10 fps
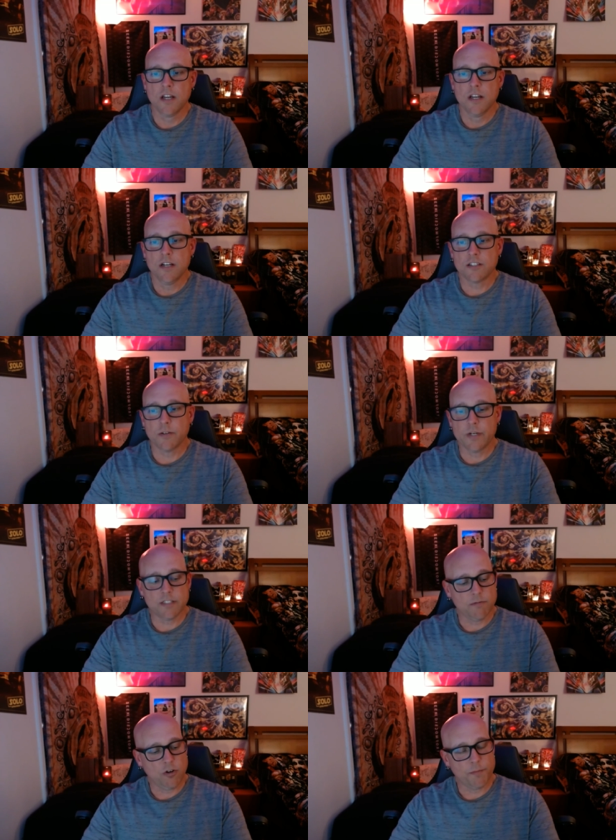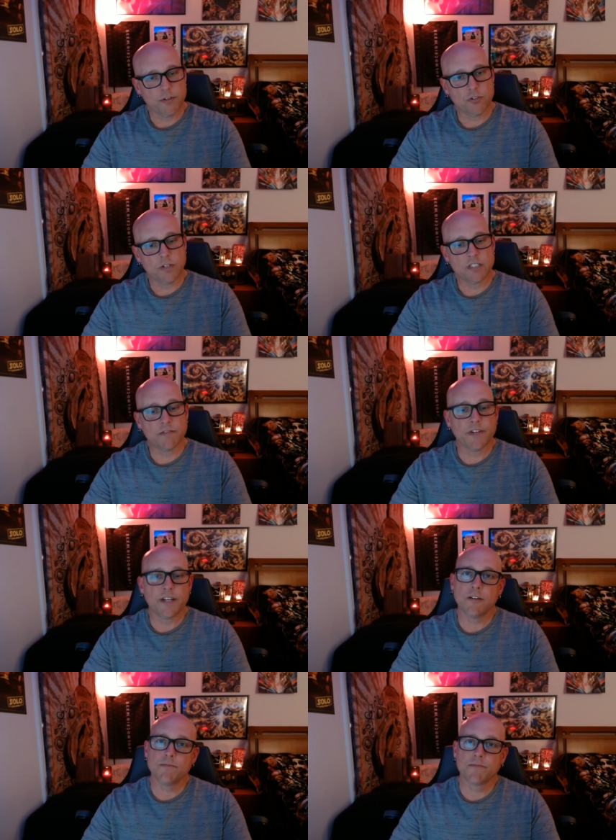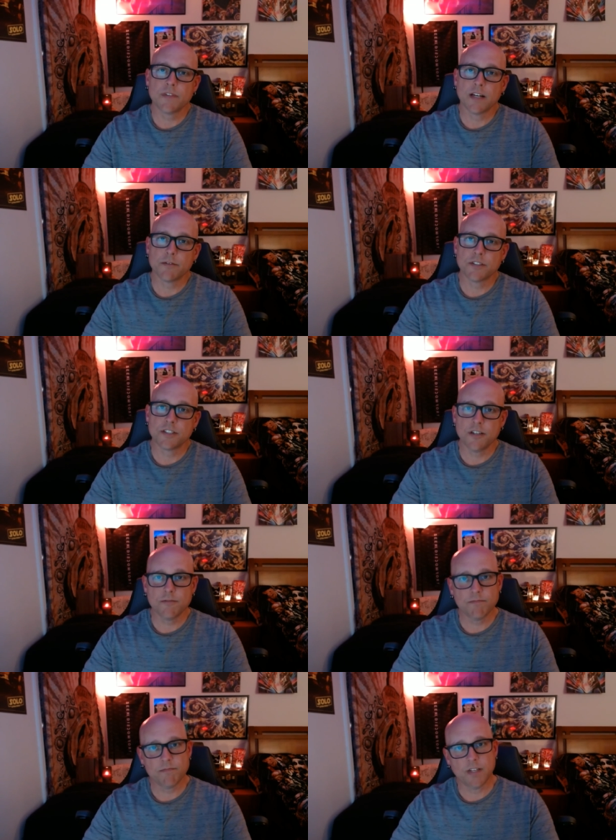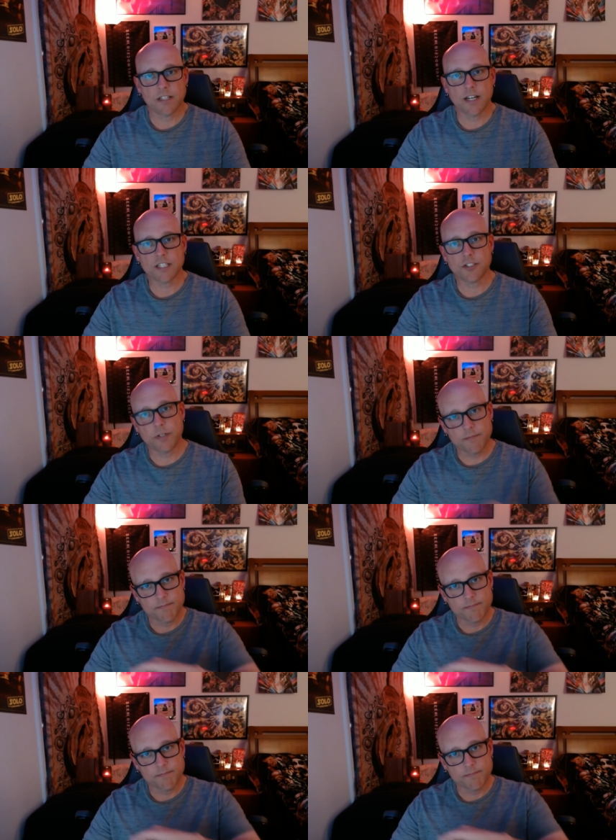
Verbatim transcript: So anyways, hope you enjoyed this video, and I'll see you in the next one.